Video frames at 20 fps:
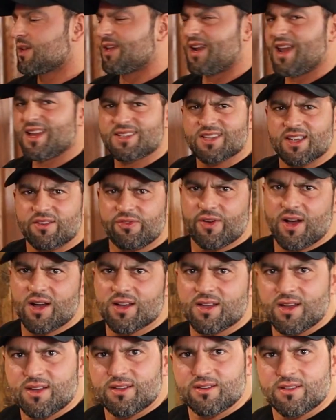can I say
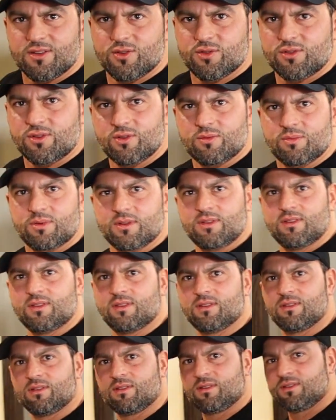on YouTube?
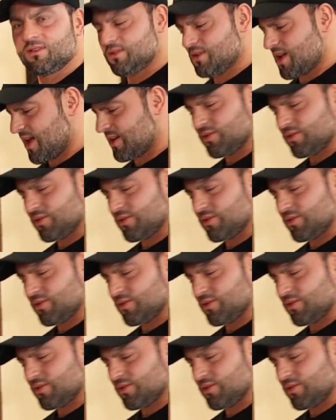Hell yeah. I